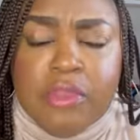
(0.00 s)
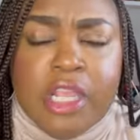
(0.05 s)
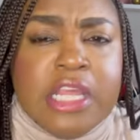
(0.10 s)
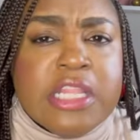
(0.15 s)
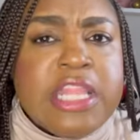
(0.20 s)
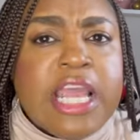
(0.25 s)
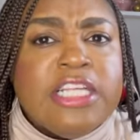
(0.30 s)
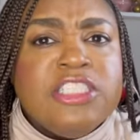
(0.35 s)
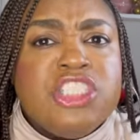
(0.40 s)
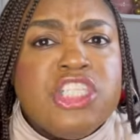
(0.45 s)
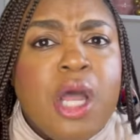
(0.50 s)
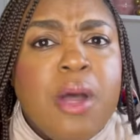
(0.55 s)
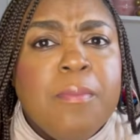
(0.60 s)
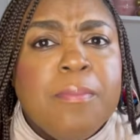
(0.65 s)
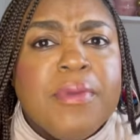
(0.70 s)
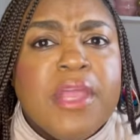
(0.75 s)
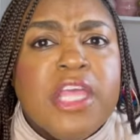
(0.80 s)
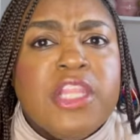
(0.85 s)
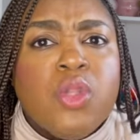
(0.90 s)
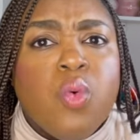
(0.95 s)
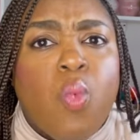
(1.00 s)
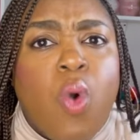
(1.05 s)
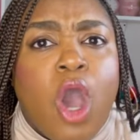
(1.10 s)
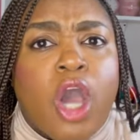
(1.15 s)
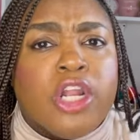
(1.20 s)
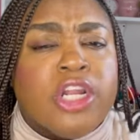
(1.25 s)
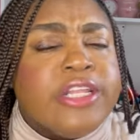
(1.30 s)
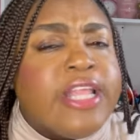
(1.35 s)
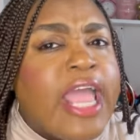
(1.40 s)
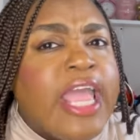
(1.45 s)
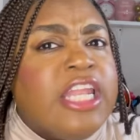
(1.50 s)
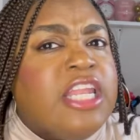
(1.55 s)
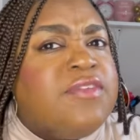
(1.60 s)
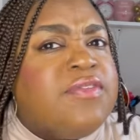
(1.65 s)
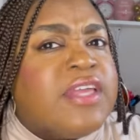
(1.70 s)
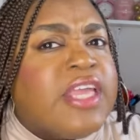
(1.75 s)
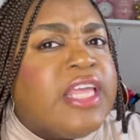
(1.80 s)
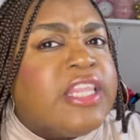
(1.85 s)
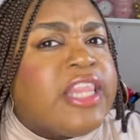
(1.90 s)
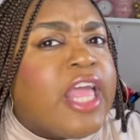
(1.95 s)
They jump in the water. They didn't
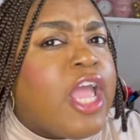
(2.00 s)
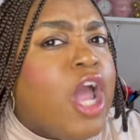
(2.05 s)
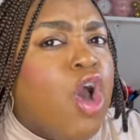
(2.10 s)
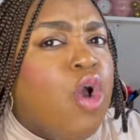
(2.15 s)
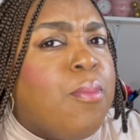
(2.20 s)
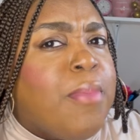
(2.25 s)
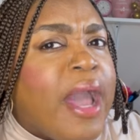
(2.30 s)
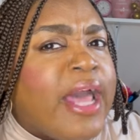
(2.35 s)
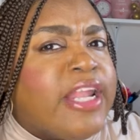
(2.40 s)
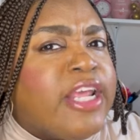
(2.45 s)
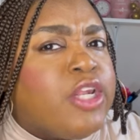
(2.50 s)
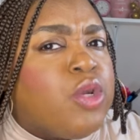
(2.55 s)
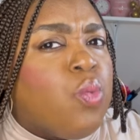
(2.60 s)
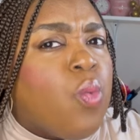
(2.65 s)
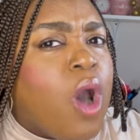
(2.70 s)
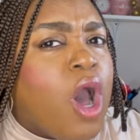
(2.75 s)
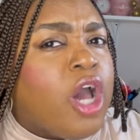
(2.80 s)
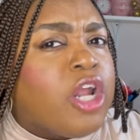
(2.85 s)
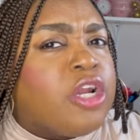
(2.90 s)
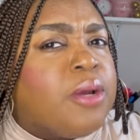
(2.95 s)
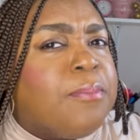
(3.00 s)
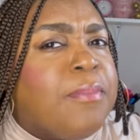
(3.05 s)
even get their whole body in the water.